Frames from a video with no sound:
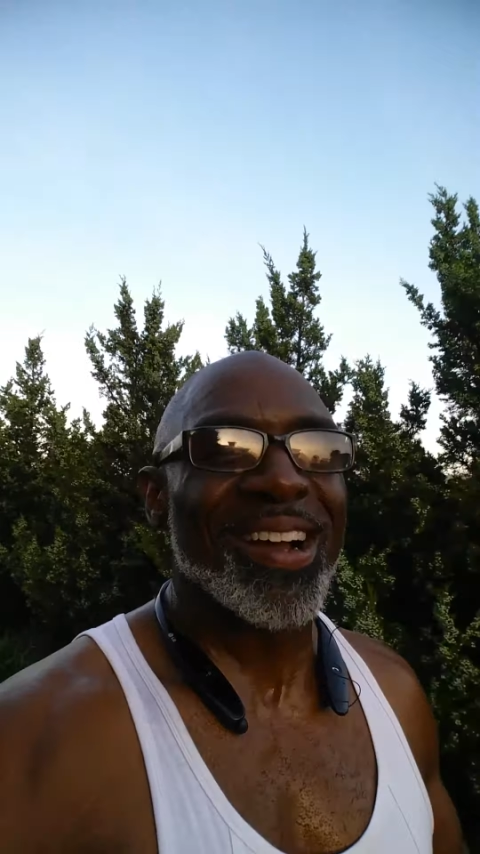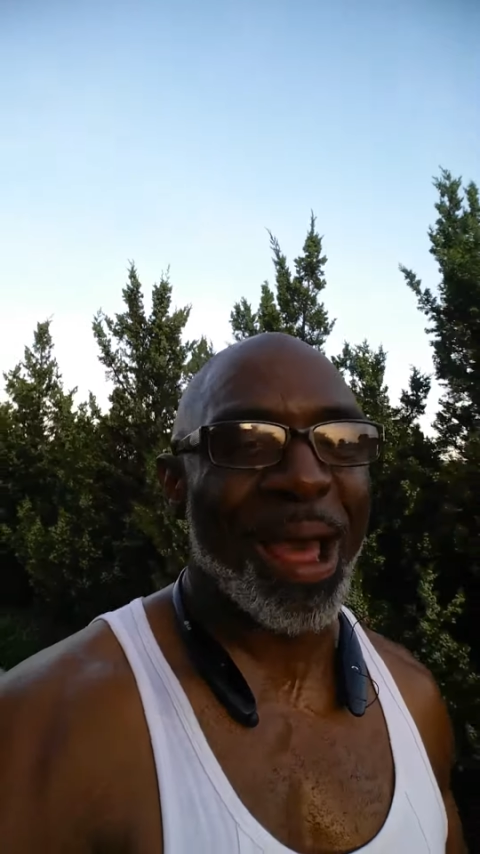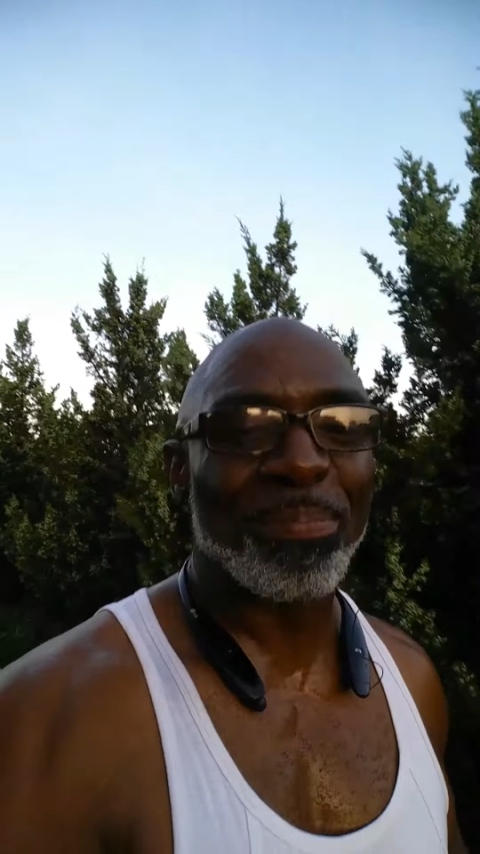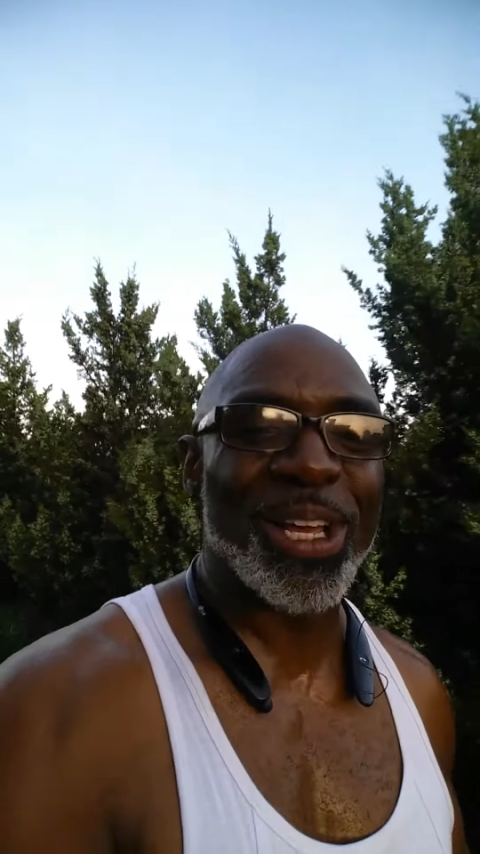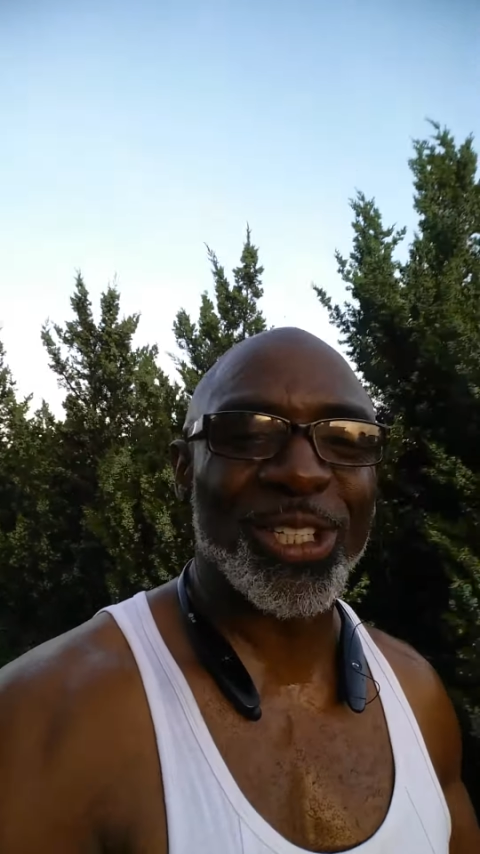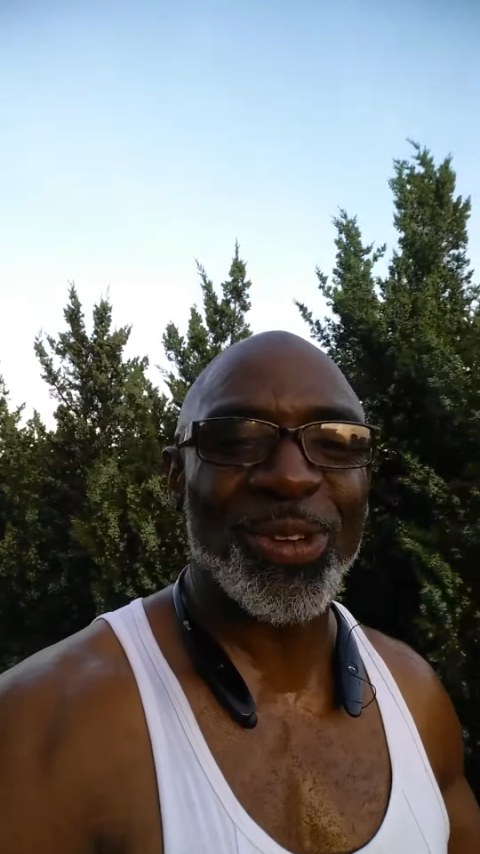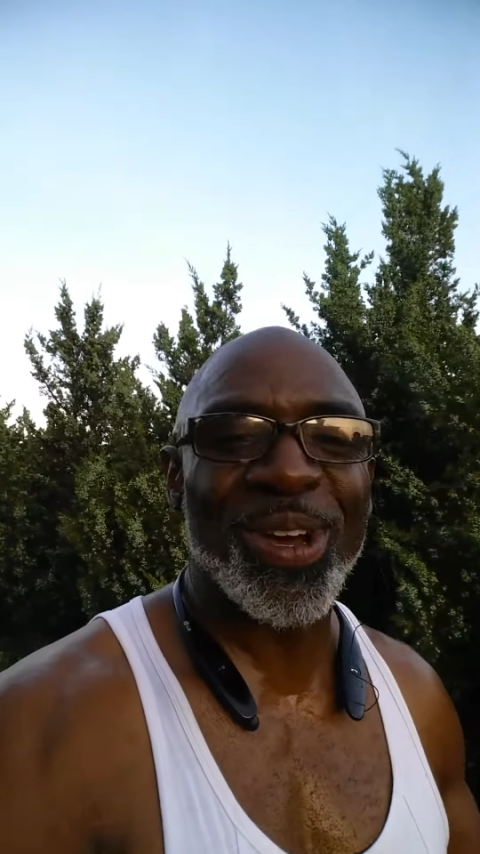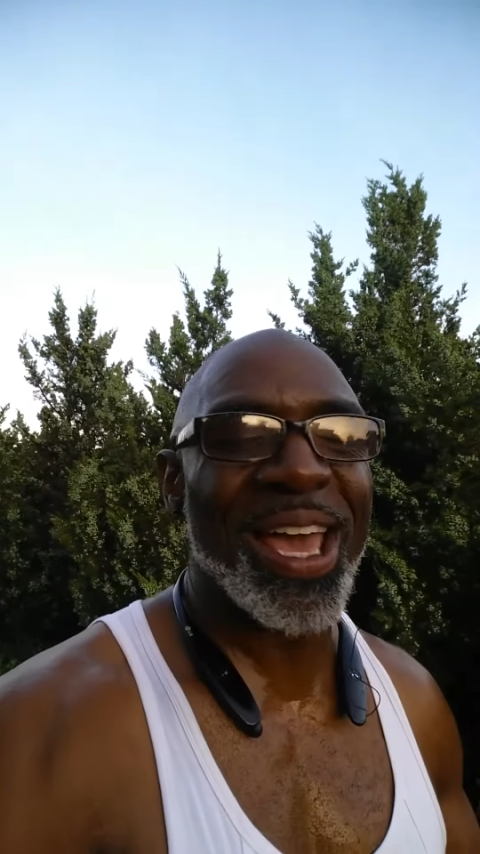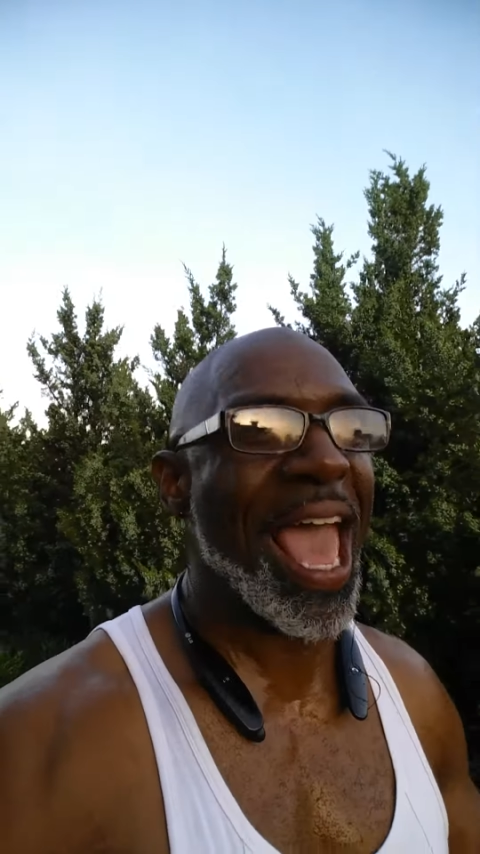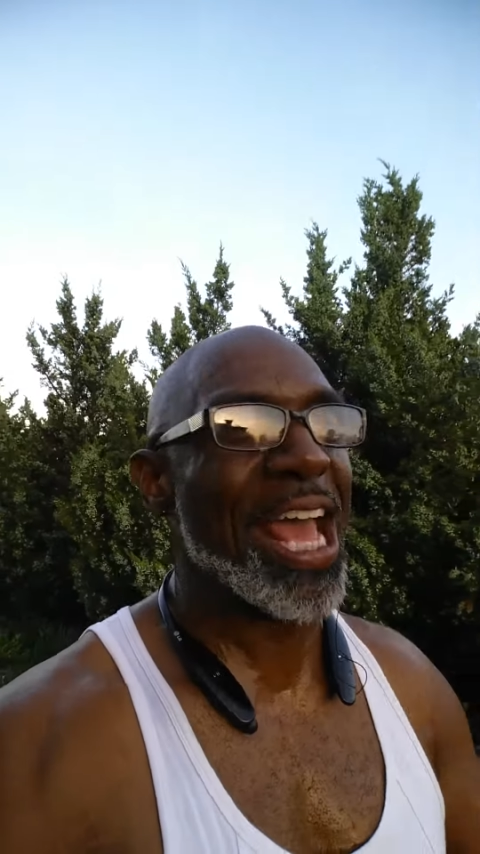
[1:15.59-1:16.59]
God bless you,
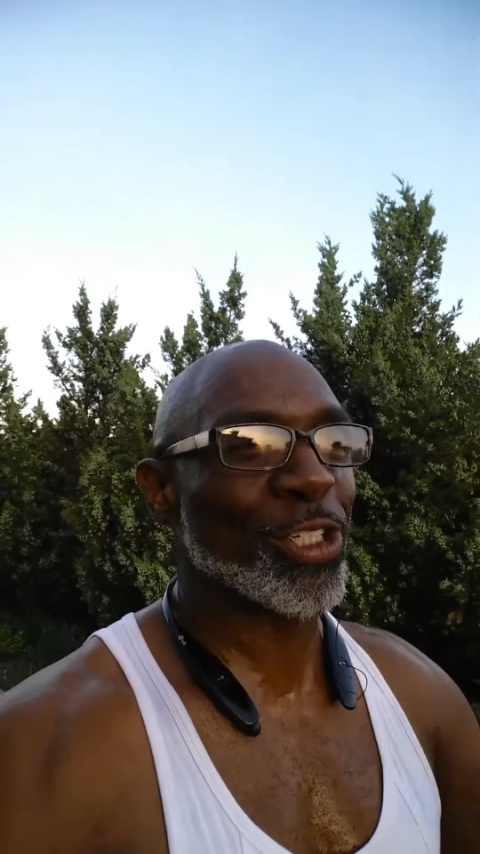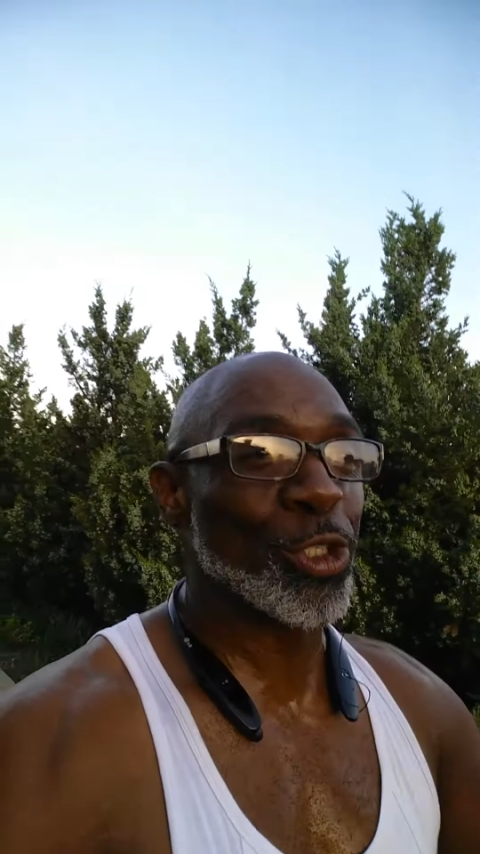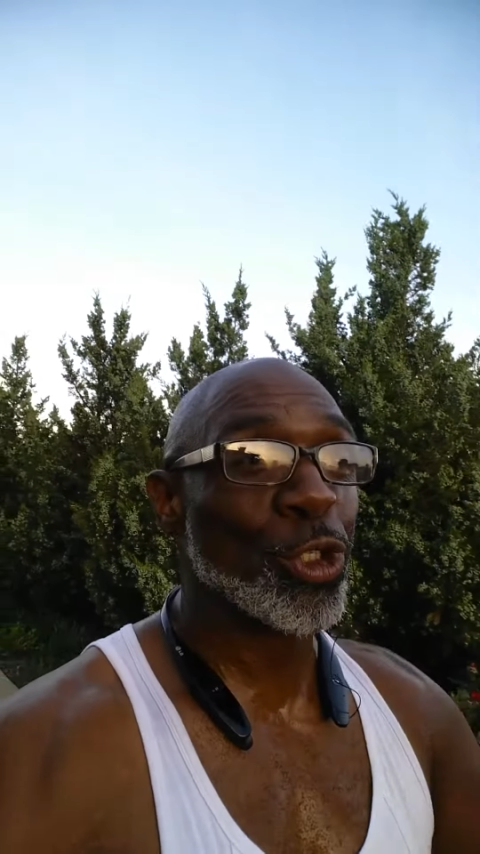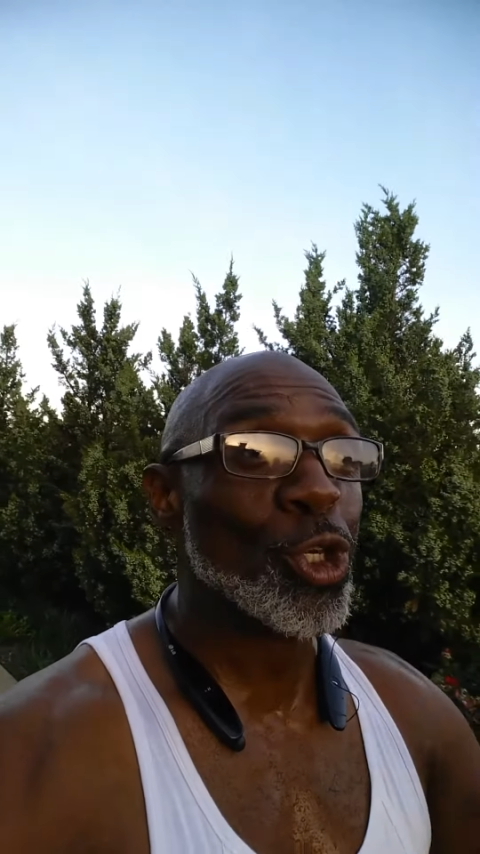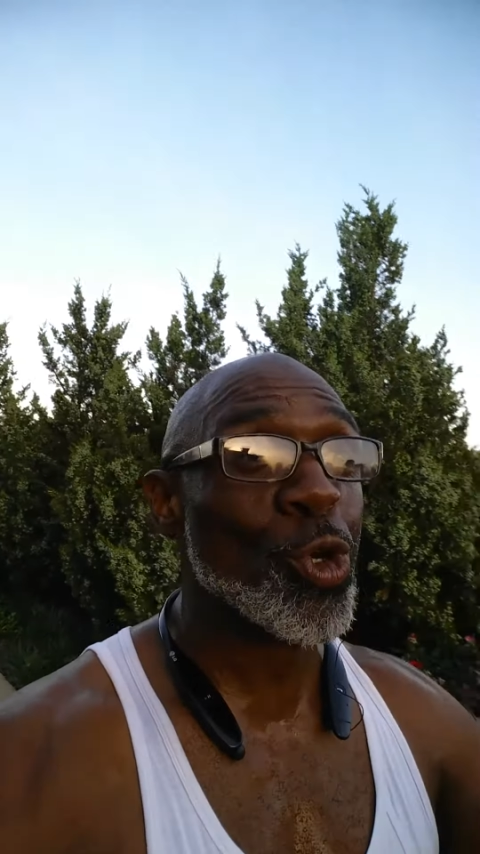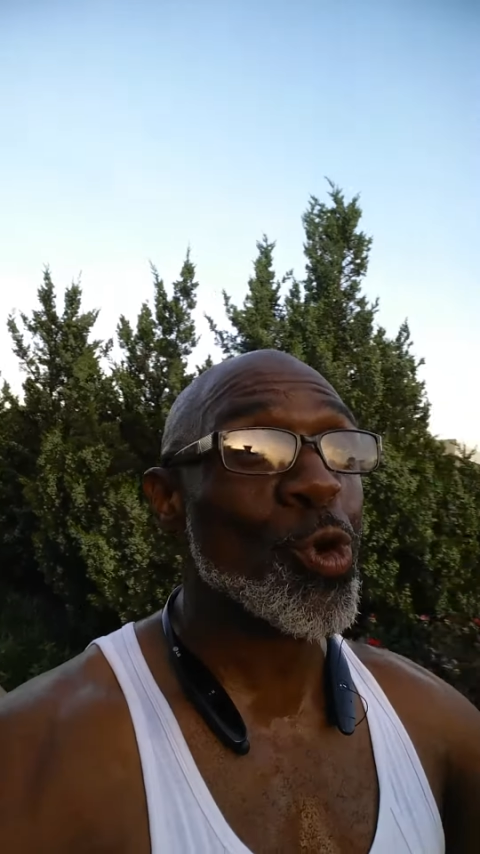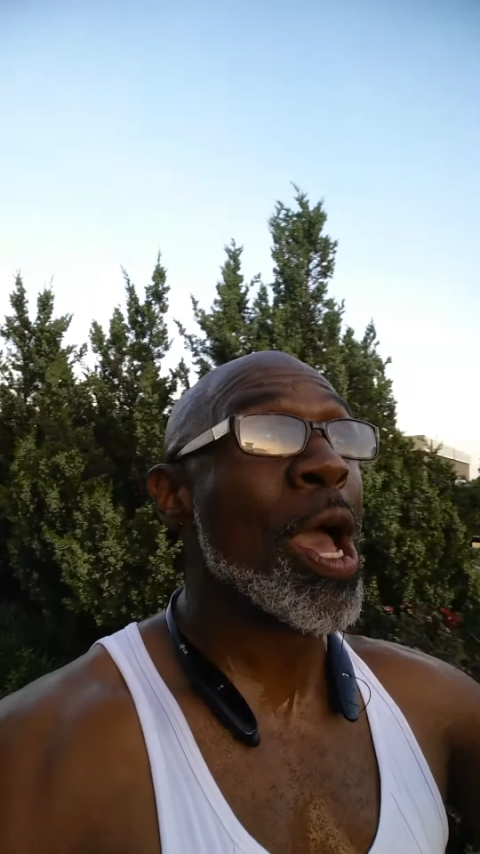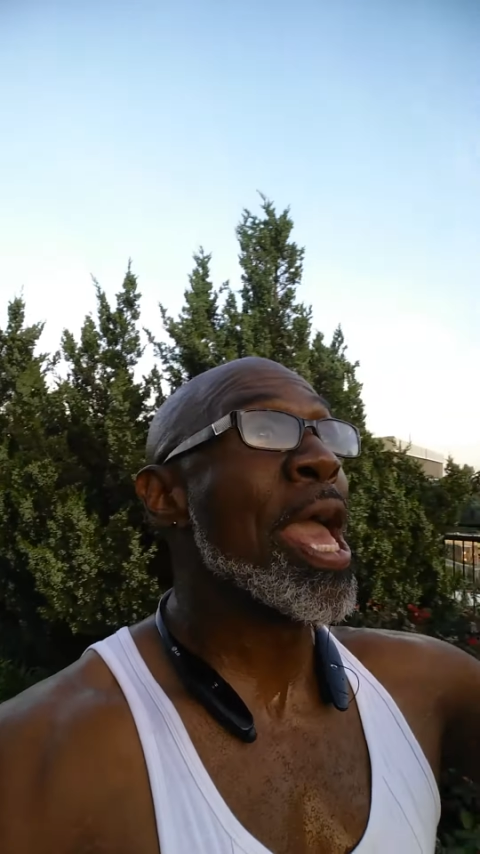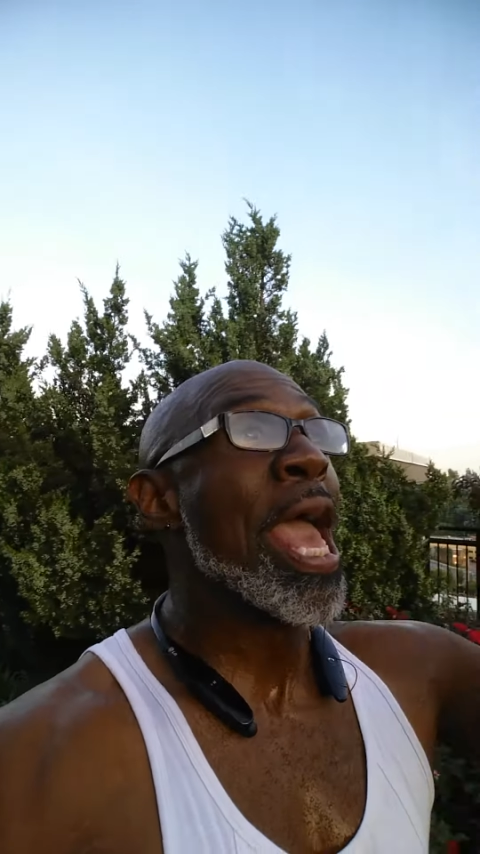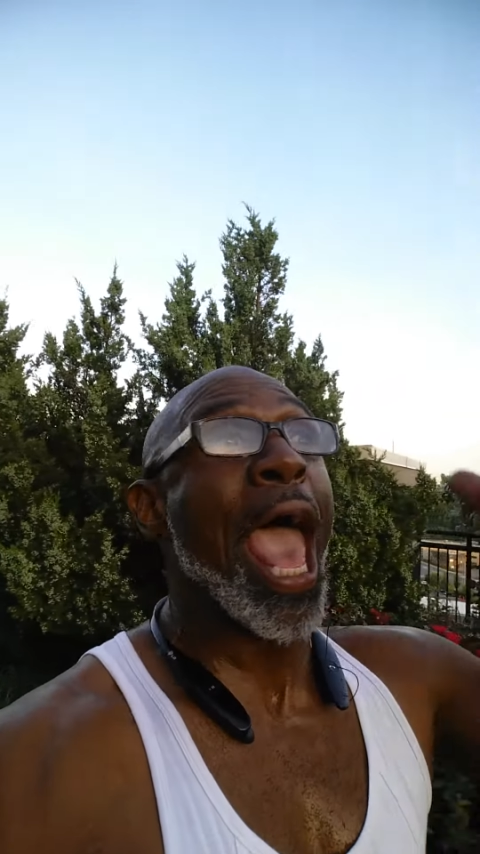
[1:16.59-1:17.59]
and to you